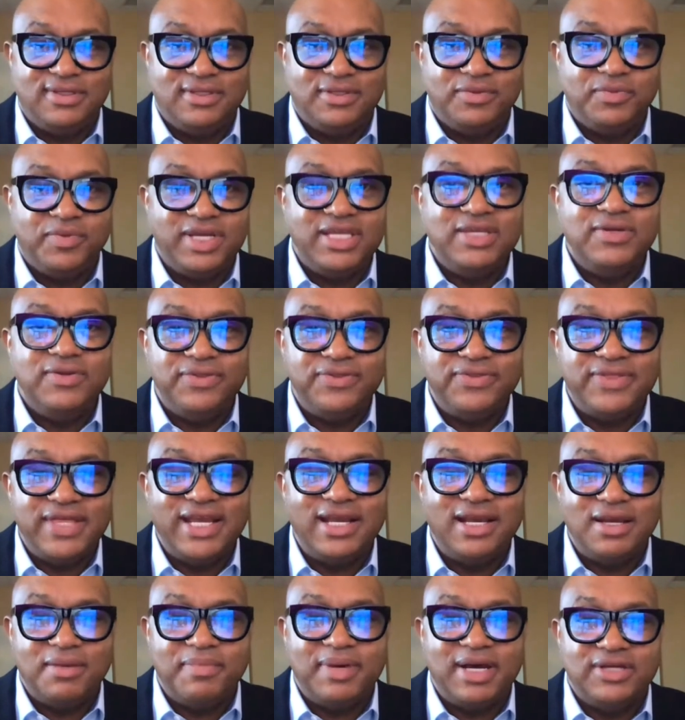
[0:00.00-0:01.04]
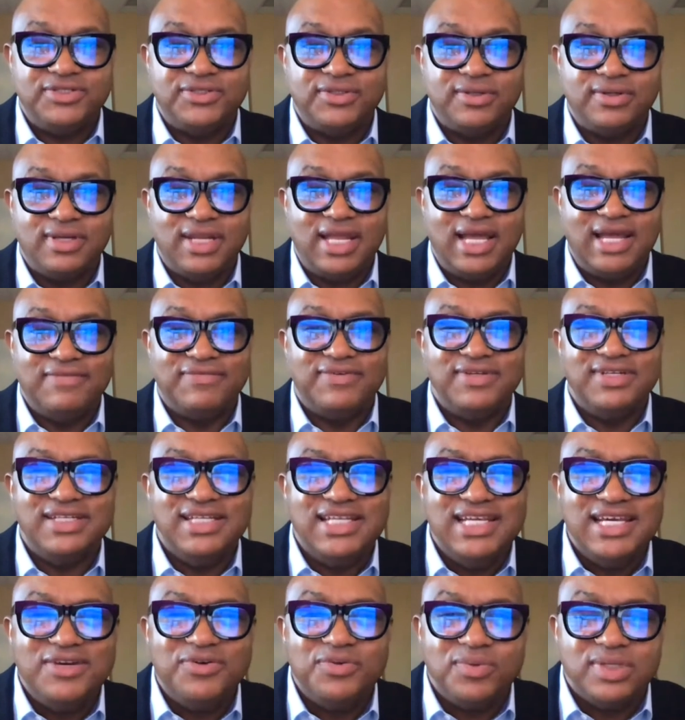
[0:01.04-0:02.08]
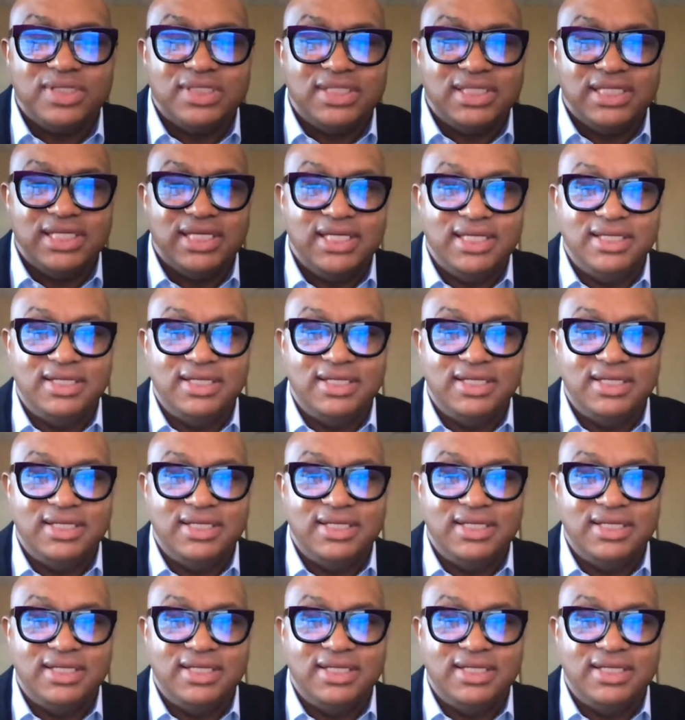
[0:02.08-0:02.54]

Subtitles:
the way you think about your life, literally.